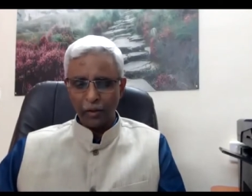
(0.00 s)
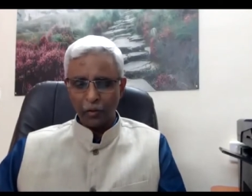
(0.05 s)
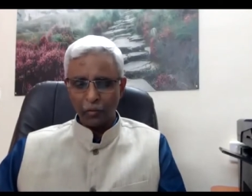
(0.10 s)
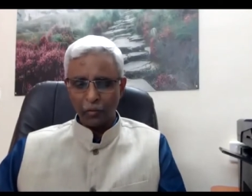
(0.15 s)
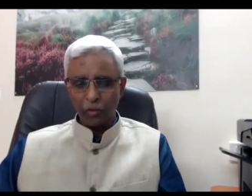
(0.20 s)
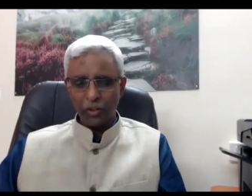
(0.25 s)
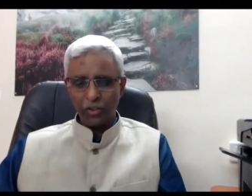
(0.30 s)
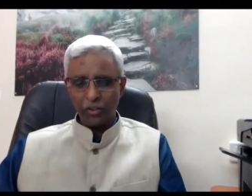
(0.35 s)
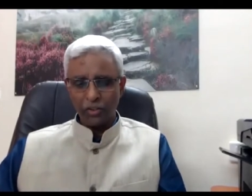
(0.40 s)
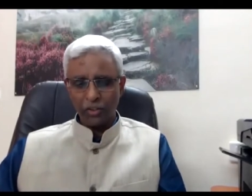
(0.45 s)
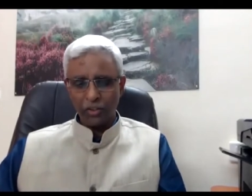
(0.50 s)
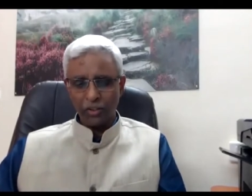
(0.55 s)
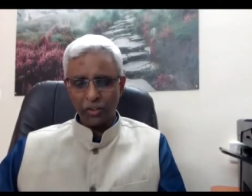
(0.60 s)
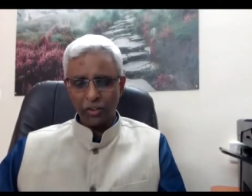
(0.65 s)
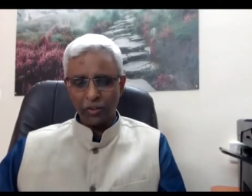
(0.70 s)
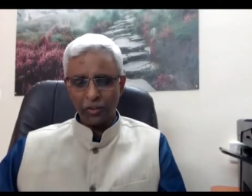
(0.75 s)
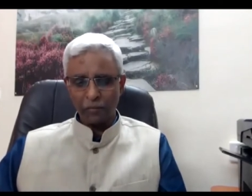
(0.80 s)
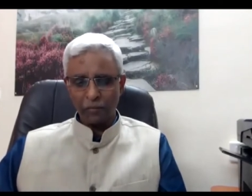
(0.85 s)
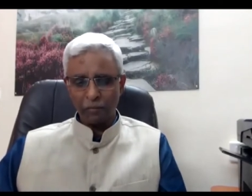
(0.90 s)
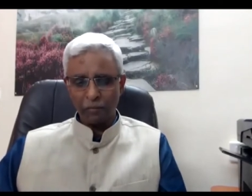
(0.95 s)
which
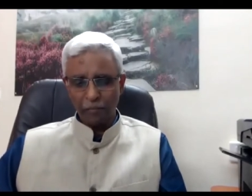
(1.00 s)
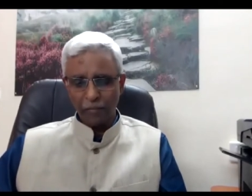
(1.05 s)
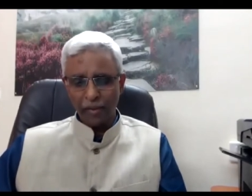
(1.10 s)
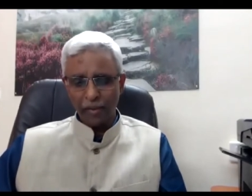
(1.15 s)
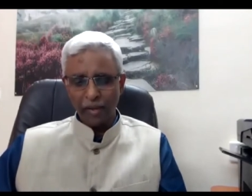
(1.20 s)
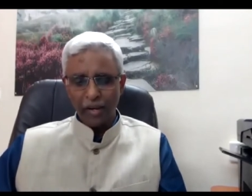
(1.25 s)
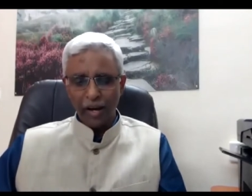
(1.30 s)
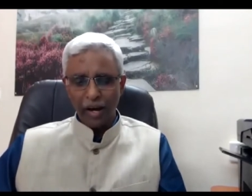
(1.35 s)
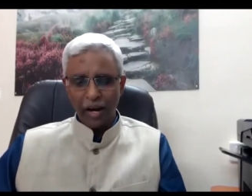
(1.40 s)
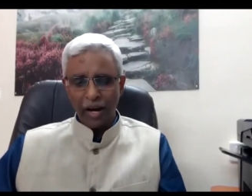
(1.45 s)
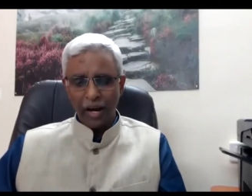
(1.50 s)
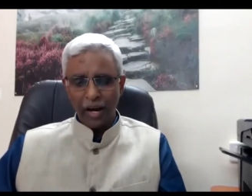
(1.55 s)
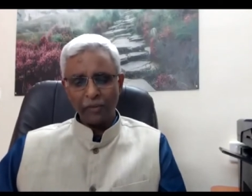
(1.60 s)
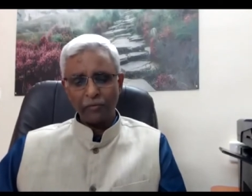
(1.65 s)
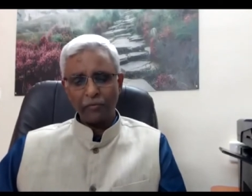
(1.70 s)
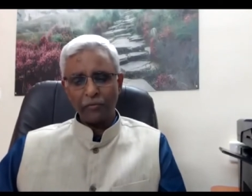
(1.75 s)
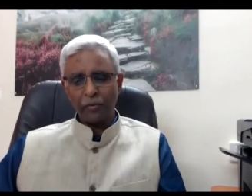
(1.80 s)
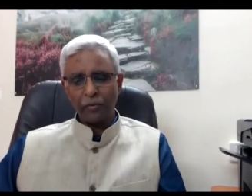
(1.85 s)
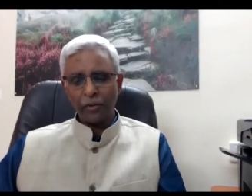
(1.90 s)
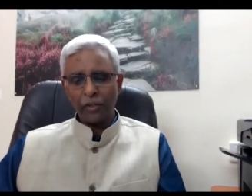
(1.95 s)
uh,
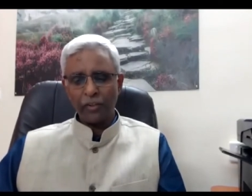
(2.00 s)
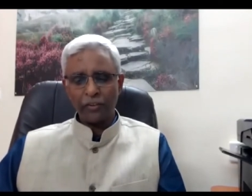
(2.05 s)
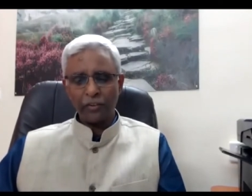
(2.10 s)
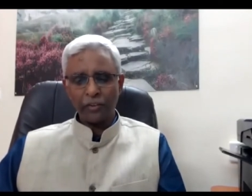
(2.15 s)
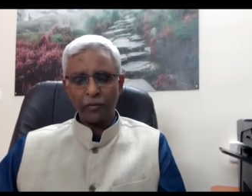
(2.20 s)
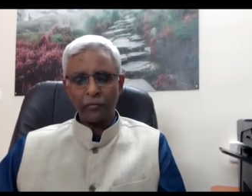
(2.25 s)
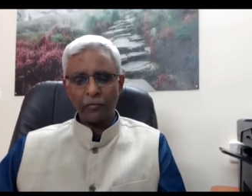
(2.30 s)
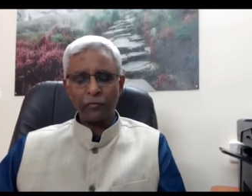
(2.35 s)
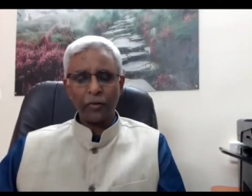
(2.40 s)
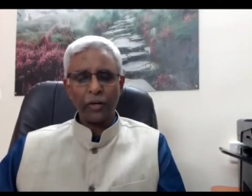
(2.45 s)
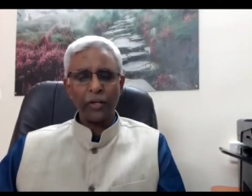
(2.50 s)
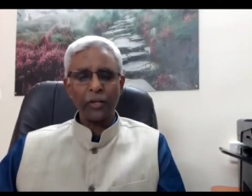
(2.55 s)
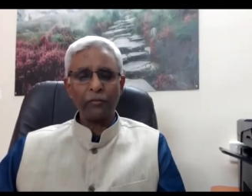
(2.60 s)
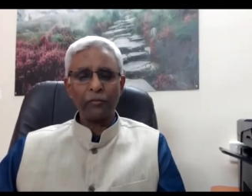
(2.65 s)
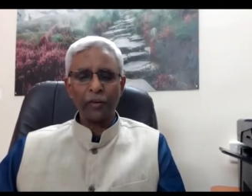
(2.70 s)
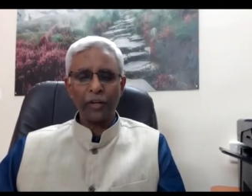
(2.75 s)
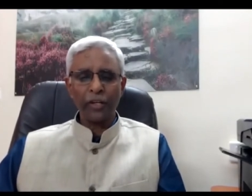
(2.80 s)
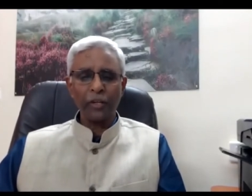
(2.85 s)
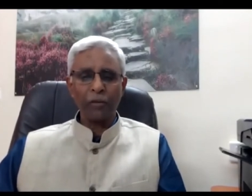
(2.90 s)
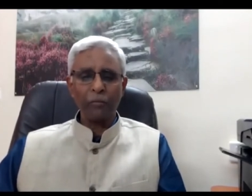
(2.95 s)
I feel is a very,
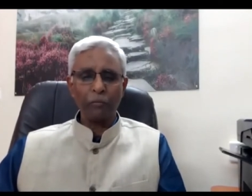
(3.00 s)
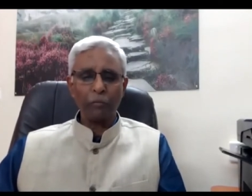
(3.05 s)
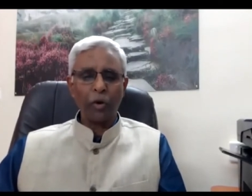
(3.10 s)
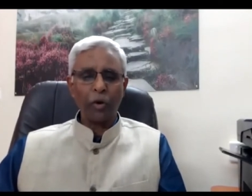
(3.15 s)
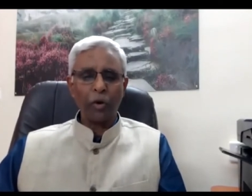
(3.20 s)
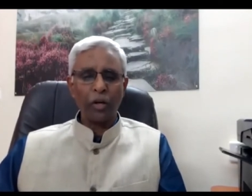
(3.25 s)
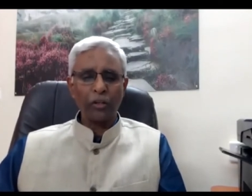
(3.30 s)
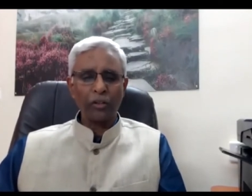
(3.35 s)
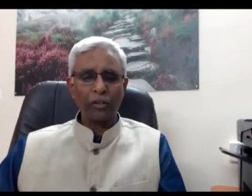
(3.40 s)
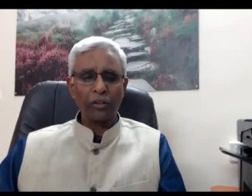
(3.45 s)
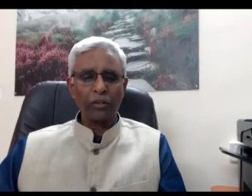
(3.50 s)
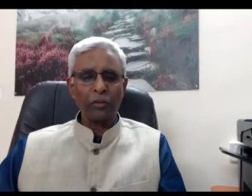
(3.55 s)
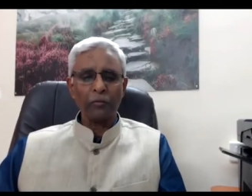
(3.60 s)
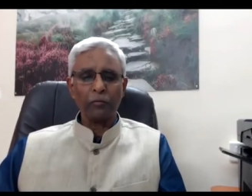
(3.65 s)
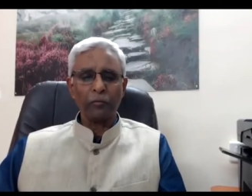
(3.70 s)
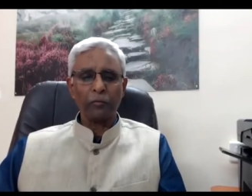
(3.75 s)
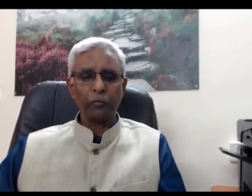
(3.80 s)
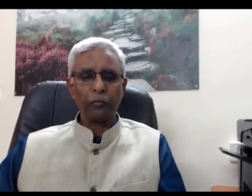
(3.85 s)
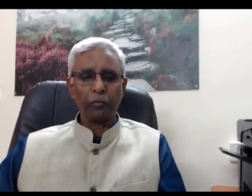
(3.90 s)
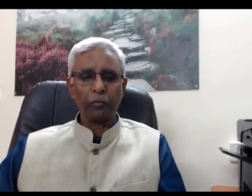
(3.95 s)
very important
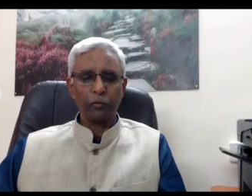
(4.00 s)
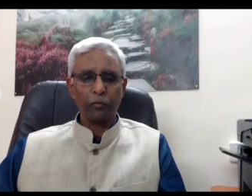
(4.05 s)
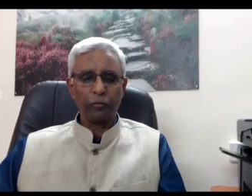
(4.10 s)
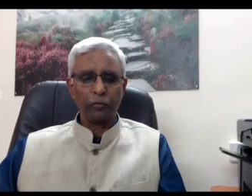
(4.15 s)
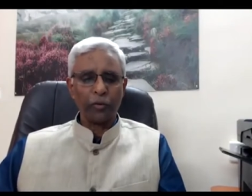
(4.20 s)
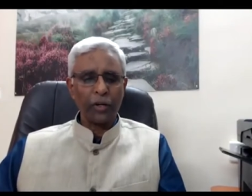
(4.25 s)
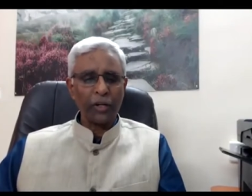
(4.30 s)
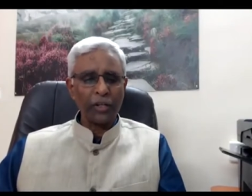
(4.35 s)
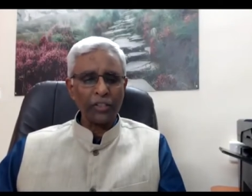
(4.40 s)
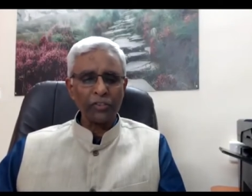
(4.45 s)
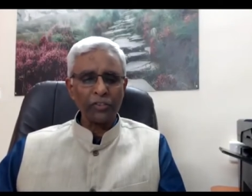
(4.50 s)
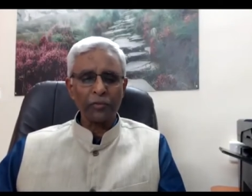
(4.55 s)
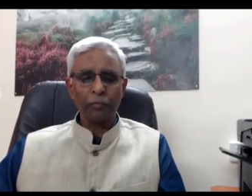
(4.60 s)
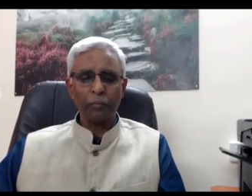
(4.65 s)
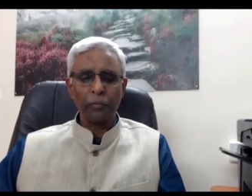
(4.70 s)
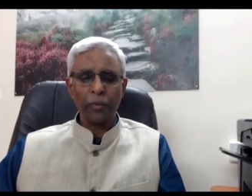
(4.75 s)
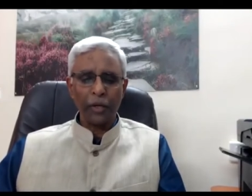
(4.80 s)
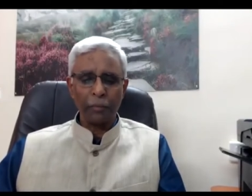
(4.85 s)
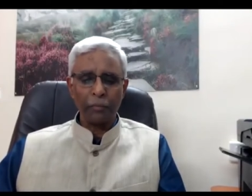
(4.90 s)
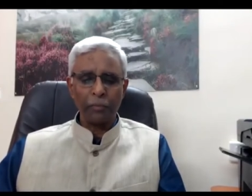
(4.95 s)
first
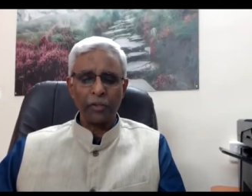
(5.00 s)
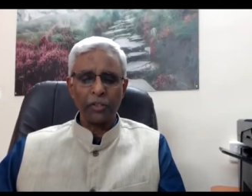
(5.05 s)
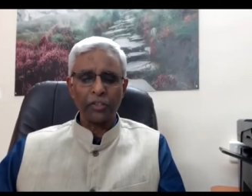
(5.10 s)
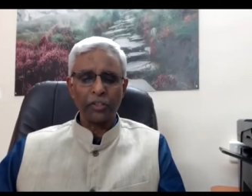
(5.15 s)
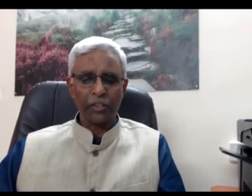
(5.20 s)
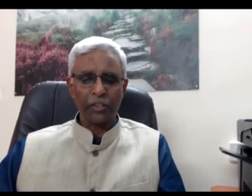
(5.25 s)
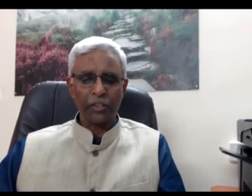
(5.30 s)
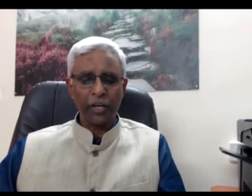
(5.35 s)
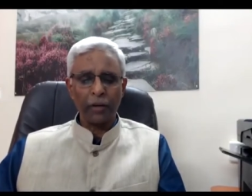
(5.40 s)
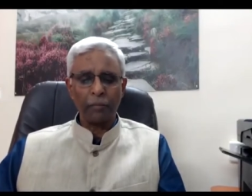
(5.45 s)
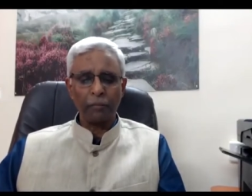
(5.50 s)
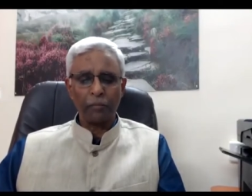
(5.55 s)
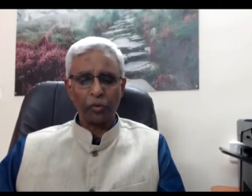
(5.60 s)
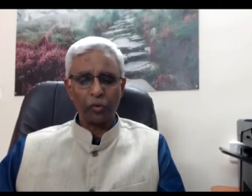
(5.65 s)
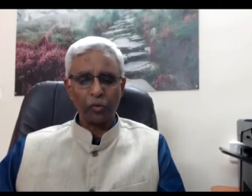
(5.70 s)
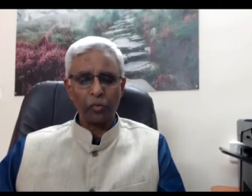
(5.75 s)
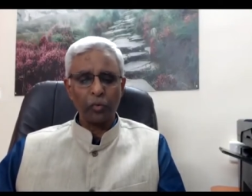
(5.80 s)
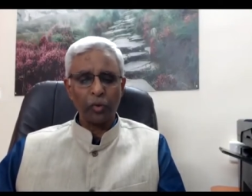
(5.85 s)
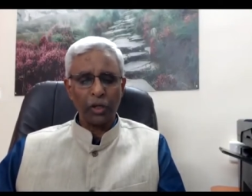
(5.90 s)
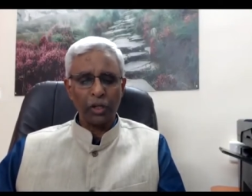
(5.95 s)
baby
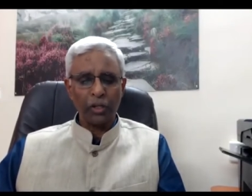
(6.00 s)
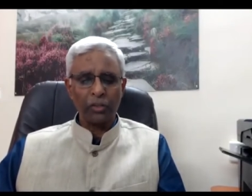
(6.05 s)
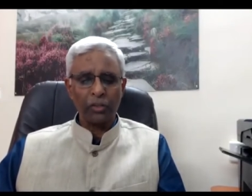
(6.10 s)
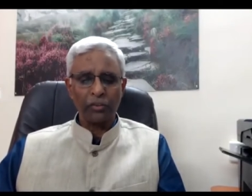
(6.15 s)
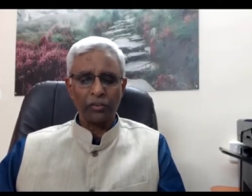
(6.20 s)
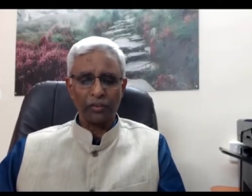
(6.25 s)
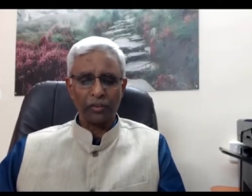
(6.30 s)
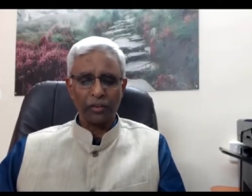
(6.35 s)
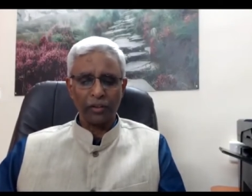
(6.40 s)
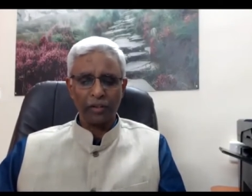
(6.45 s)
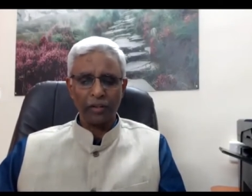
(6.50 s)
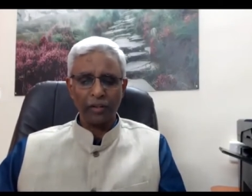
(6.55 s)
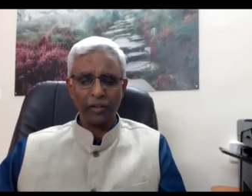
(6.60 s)
step towards